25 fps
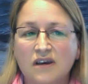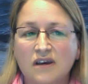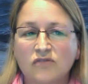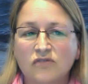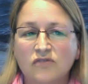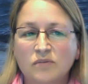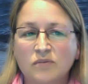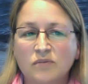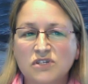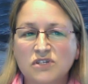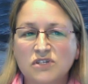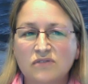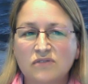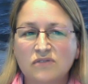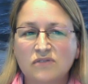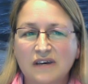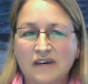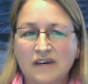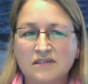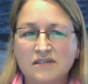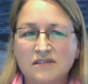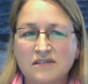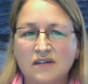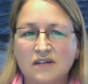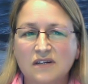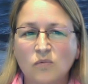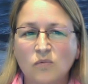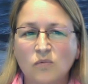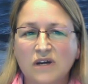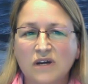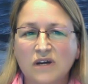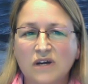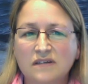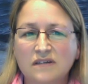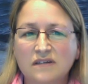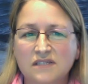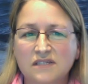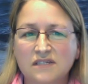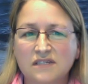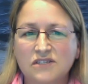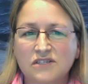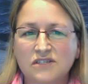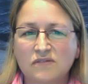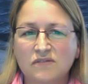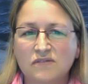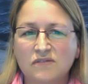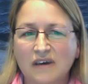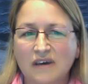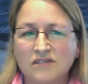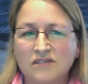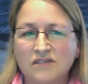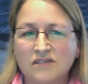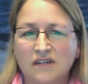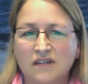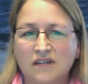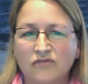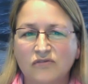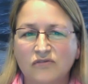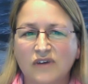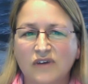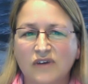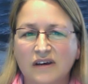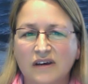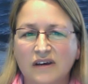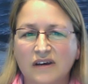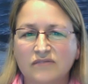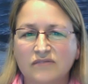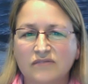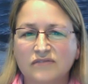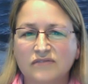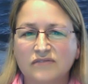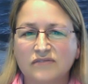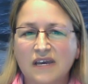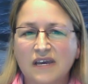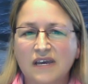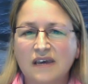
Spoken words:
from 2001 to 2005